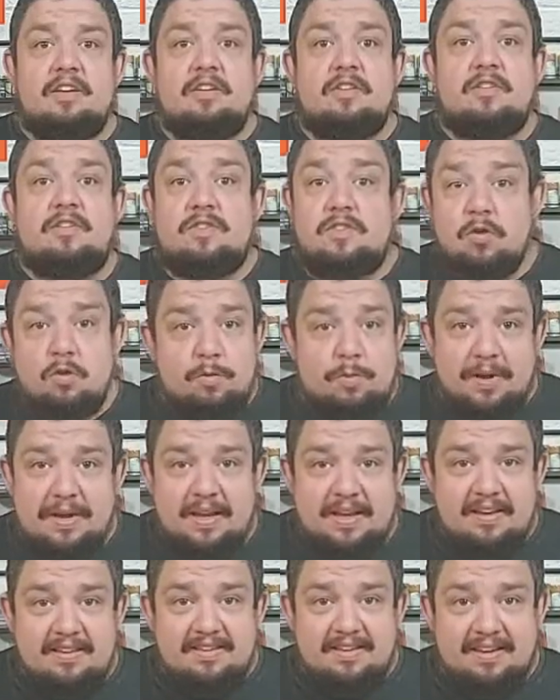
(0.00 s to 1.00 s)
Super
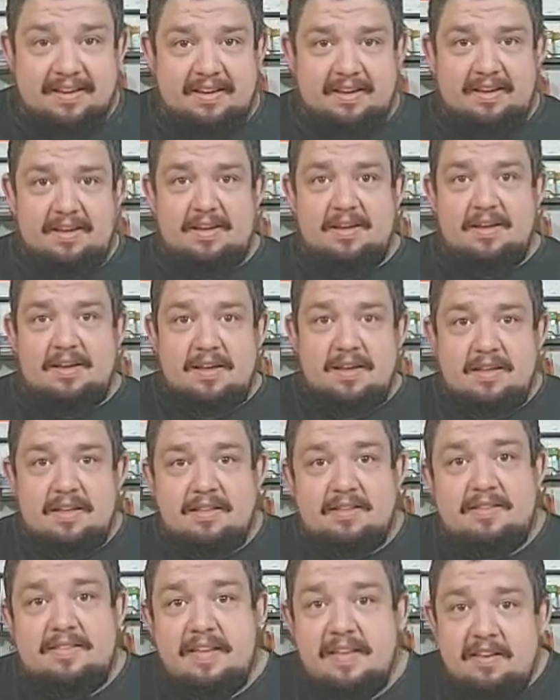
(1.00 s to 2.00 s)
easy.
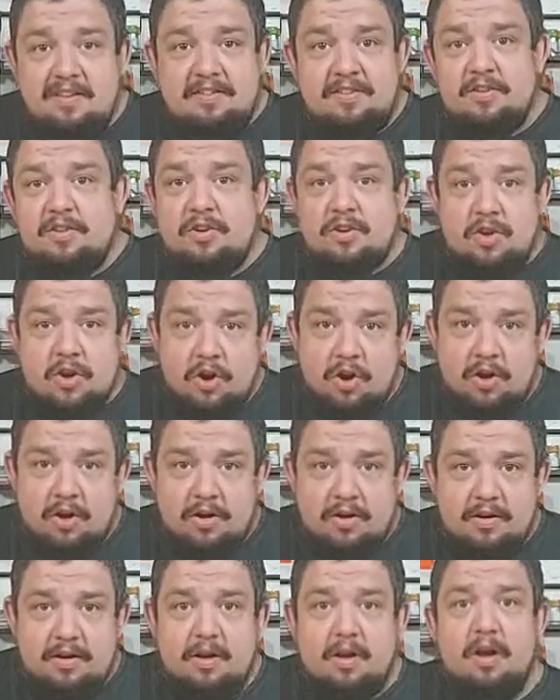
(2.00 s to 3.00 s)
Decent
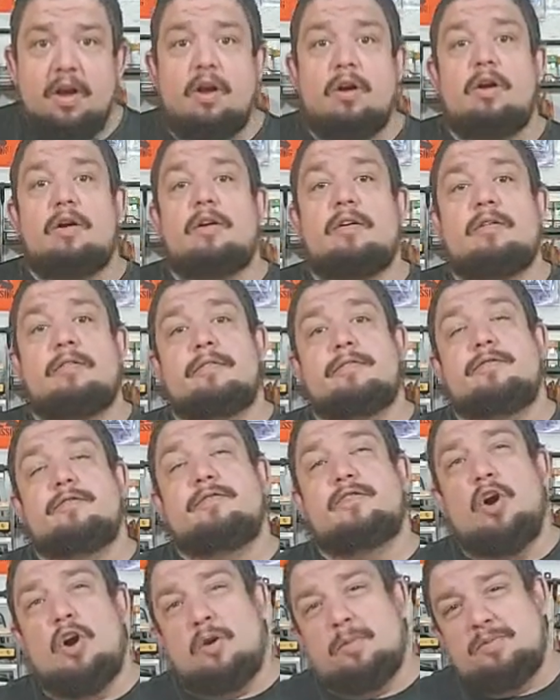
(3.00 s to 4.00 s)
cut of
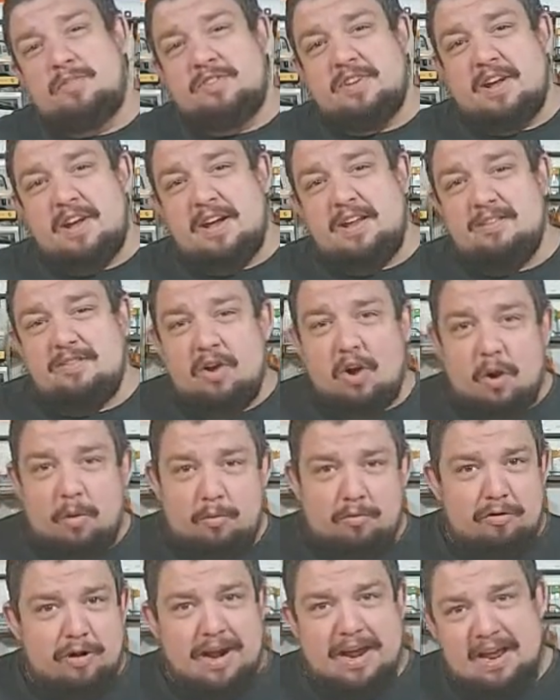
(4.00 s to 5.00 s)
top side,
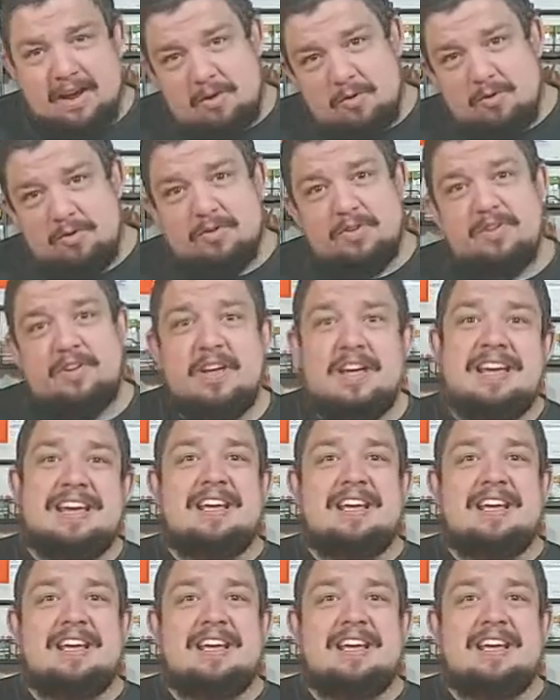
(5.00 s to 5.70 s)
top round,